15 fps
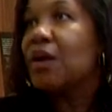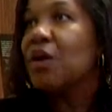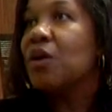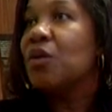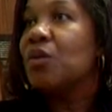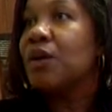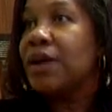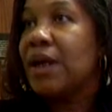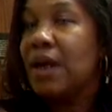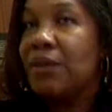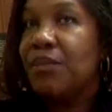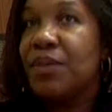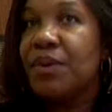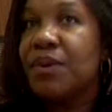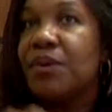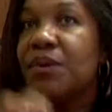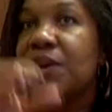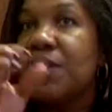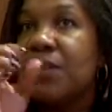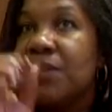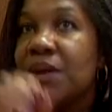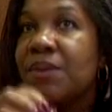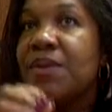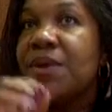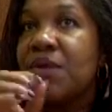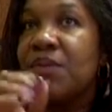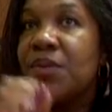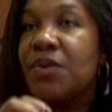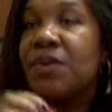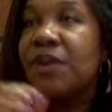What happened when the baby is
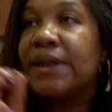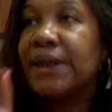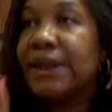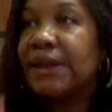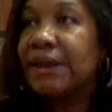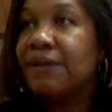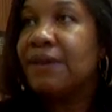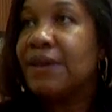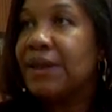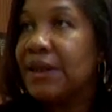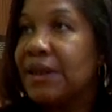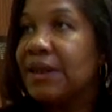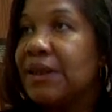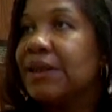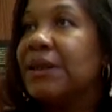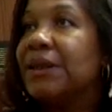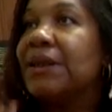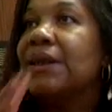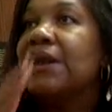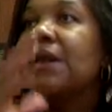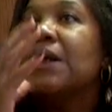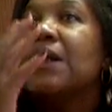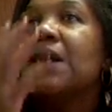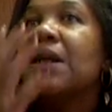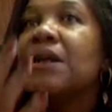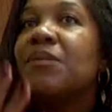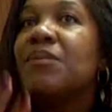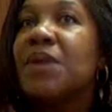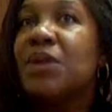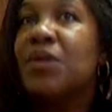born at 7 days, the
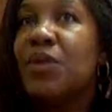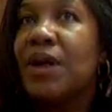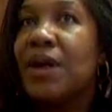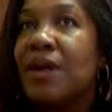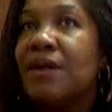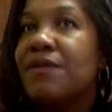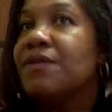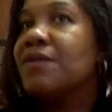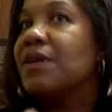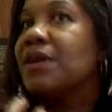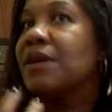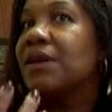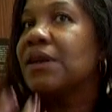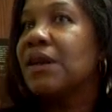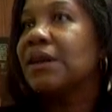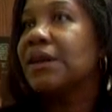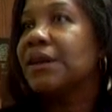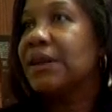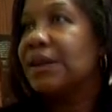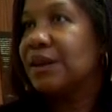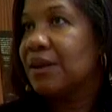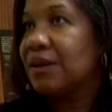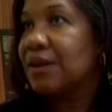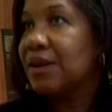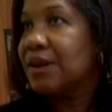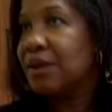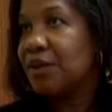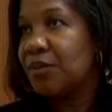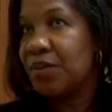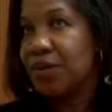midwife does the heel
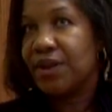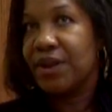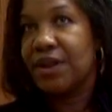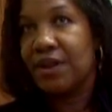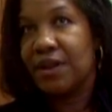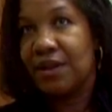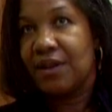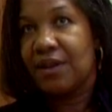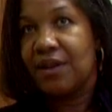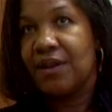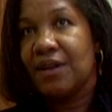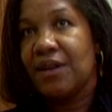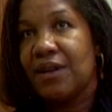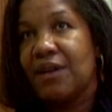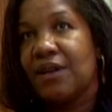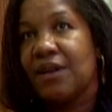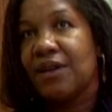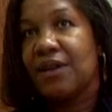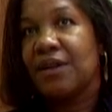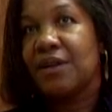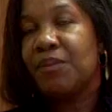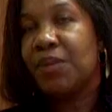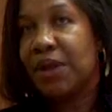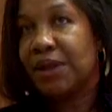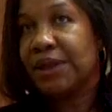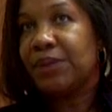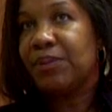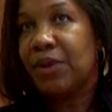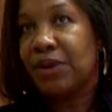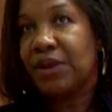prick, the blood
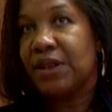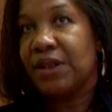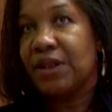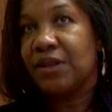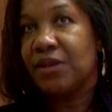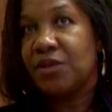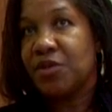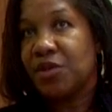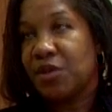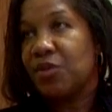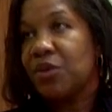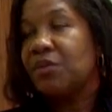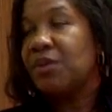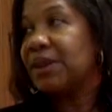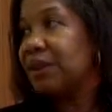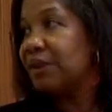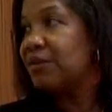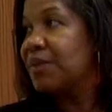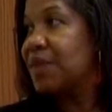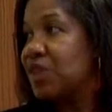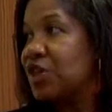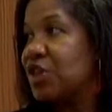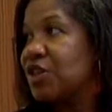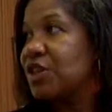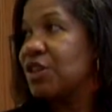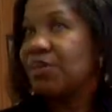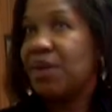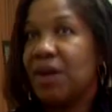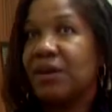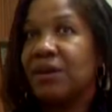spot. Someone must have mentioned
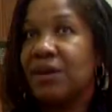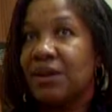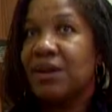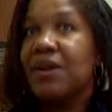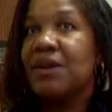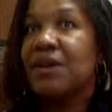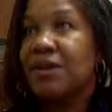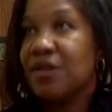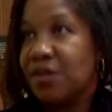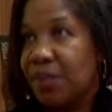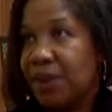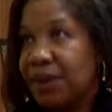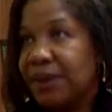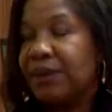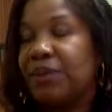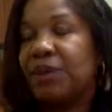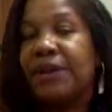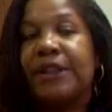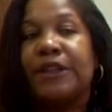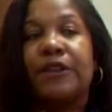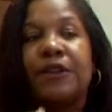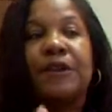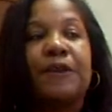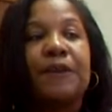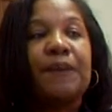about those blood spots to you.